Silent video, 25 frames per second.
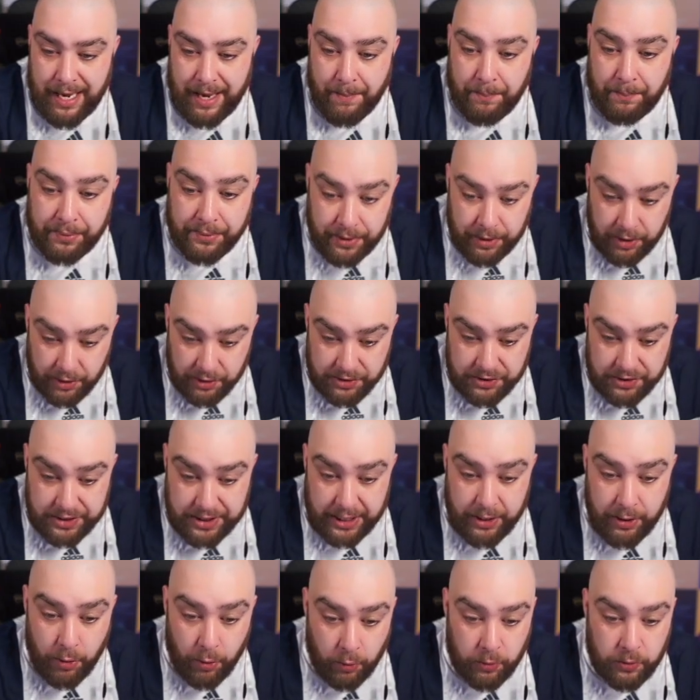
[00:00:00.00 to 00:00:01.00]
plus
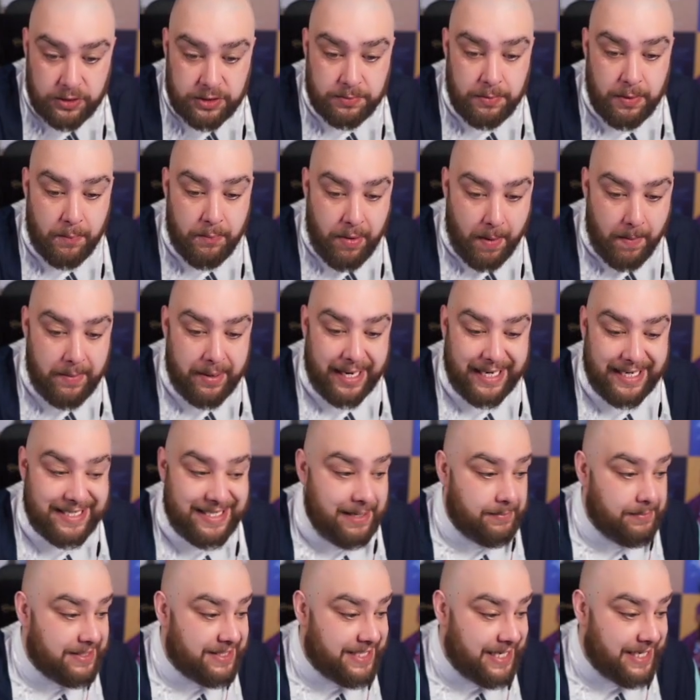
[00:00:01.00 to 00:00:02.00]
the ultimate Premier League
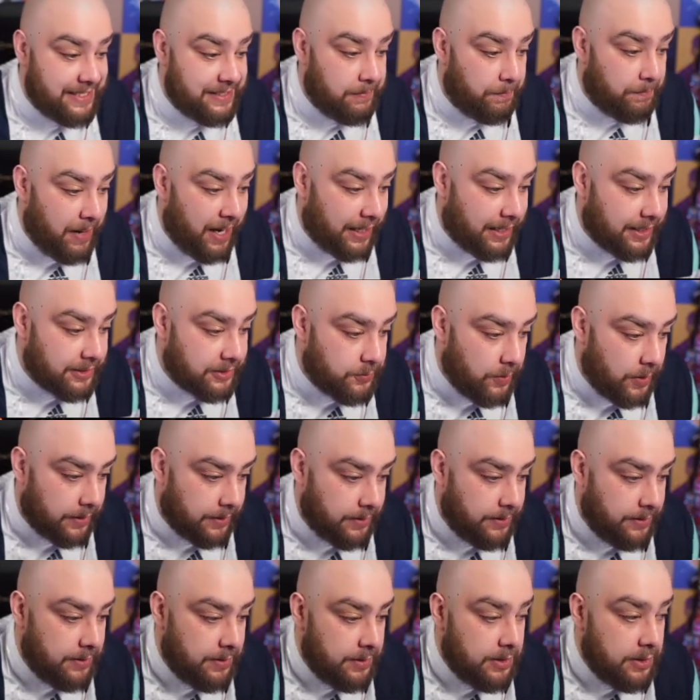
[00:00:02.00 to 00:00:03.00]
team of season pack as well.
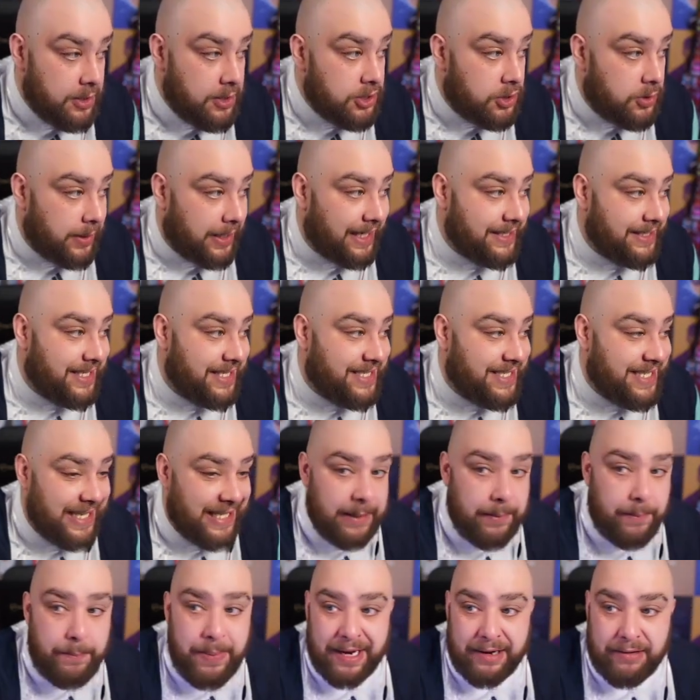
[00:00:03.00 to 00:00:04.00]
So we get to see
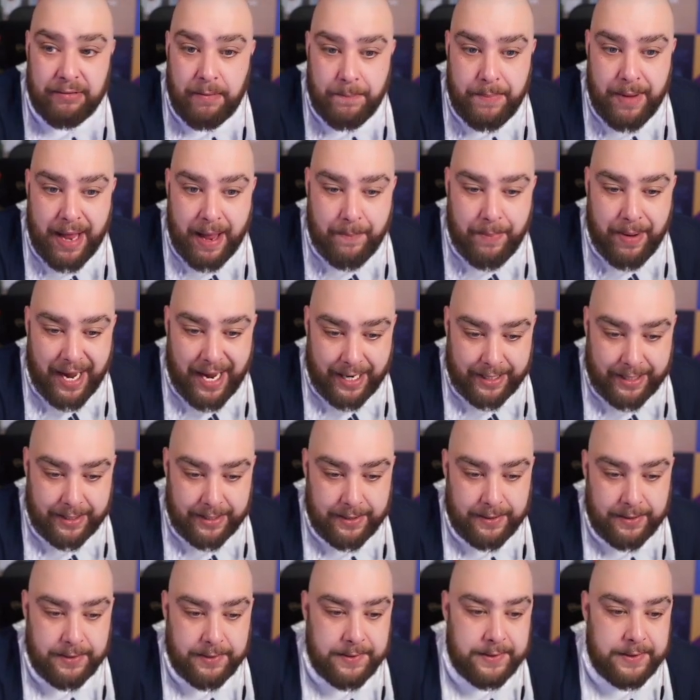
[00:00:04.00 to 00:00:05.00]
the bigger and better pack.
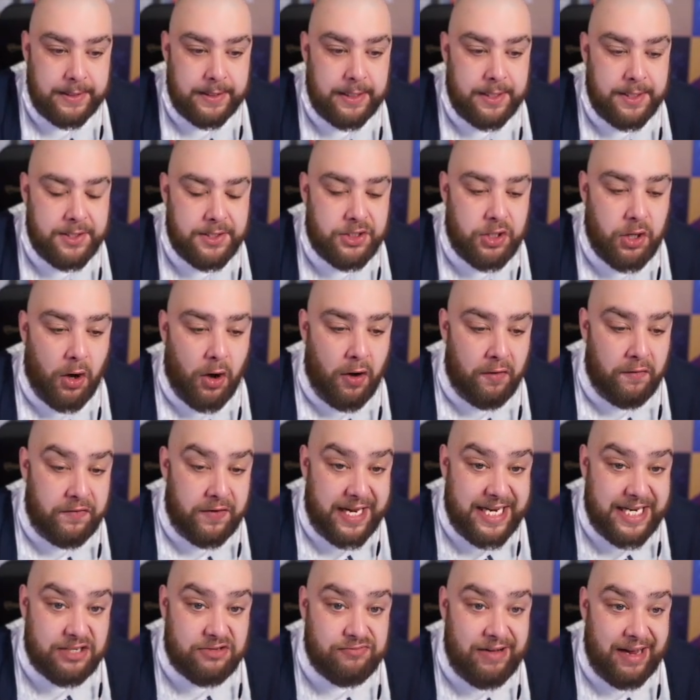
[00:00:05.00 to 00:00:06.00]
So hopefully
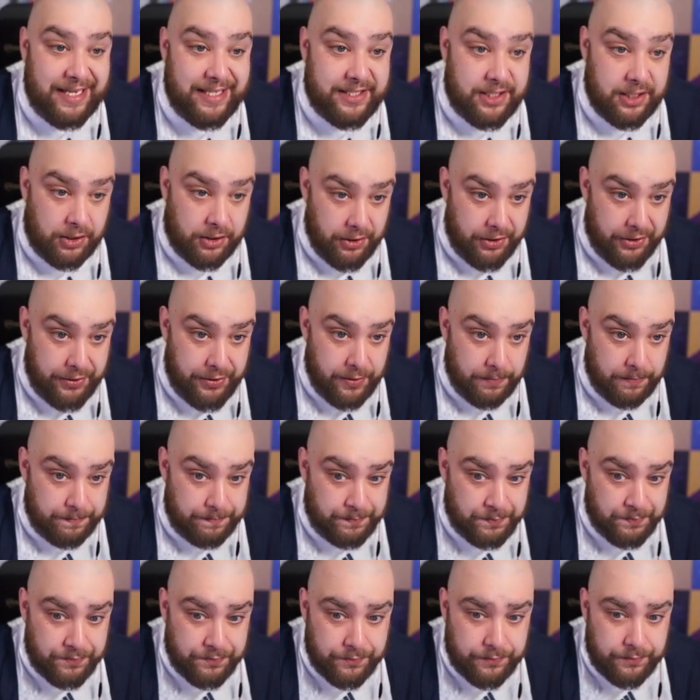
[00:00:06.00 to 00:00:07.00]
his reds are good.
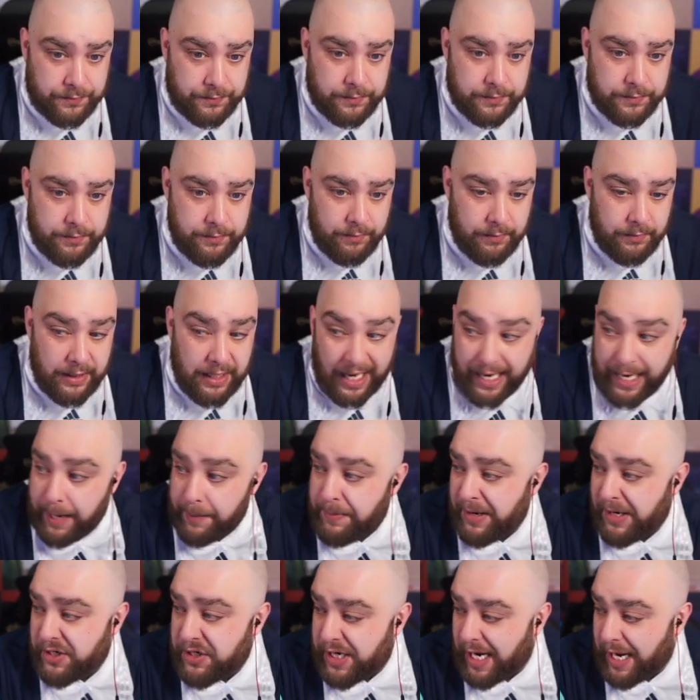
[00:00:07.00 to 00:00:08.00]
And I
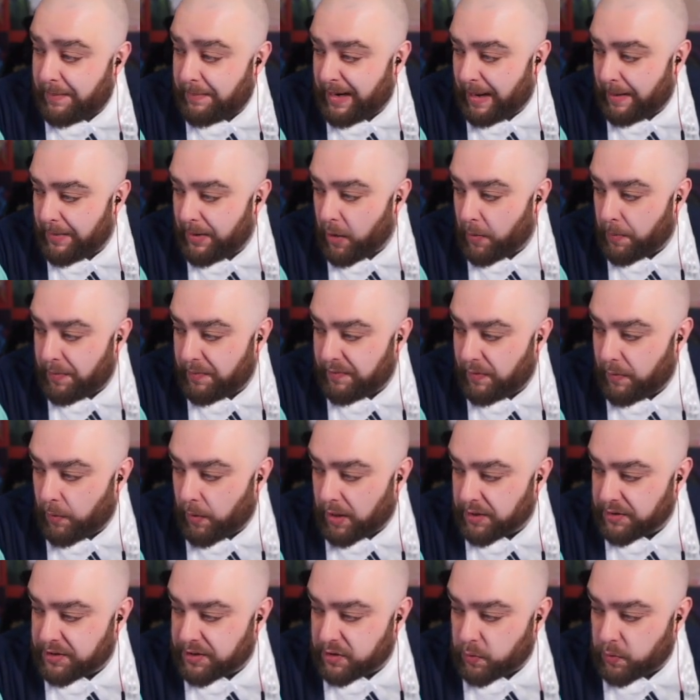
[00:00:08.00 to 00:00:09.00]
appreciate him letting me open rewards as